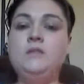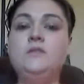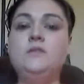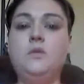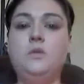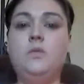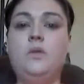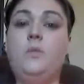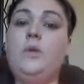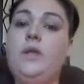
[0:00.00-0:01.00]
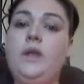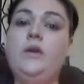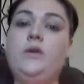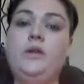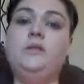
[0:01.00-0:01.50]
so that we could
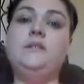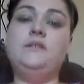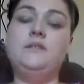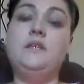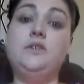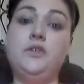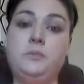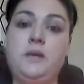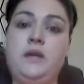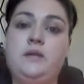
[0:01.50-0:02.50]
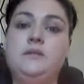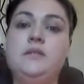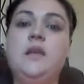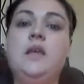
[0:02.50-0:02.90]
increase his seizure meds,